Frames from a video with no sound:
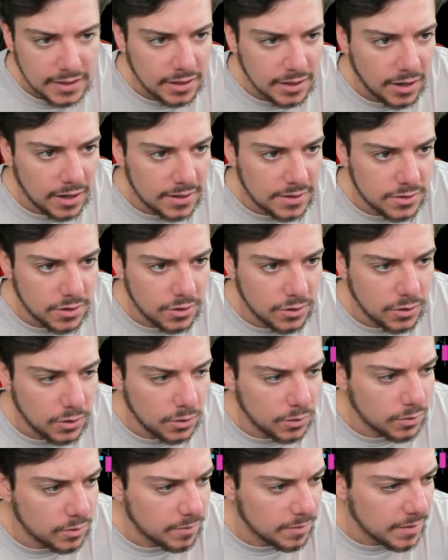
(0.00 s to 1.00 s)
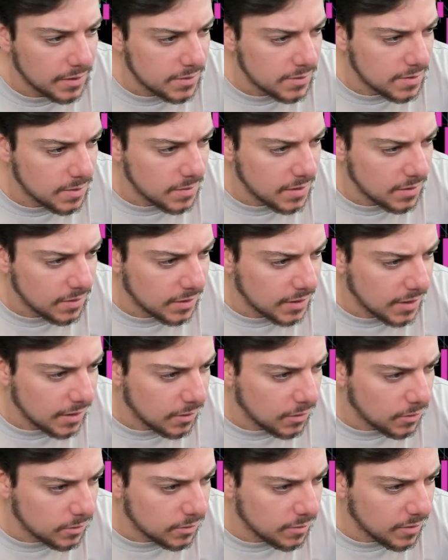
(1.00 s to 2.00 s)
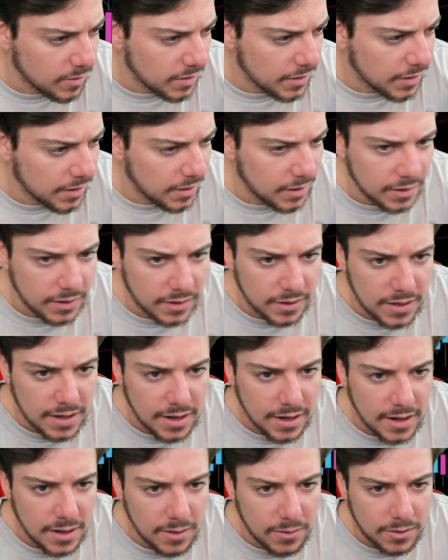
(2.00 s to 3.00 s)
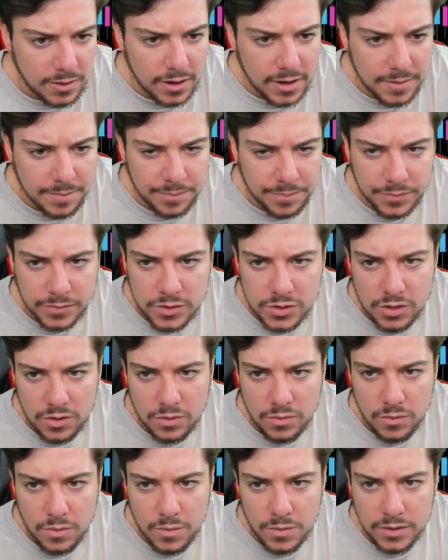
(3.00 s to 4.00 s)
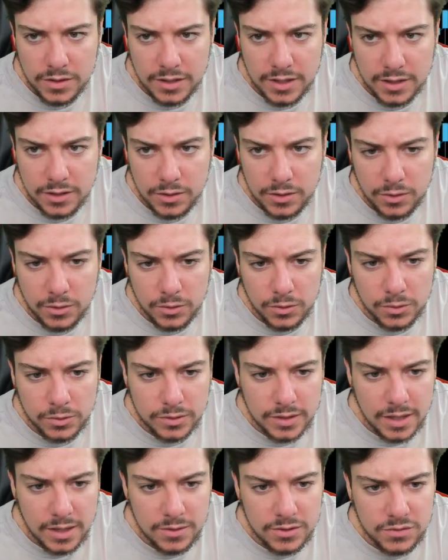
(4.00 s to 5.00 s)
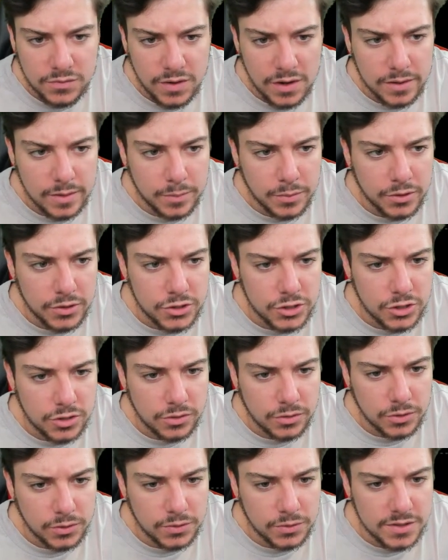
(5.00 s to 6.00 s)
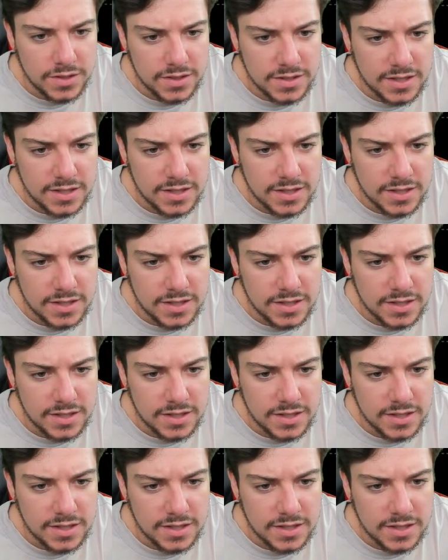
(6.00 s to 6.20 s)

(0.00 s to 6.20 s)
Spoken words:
All right, let's go to gold. I told somebody I'd look at gold in an hour. All right, so when we look at gold, I was very bullish on gold since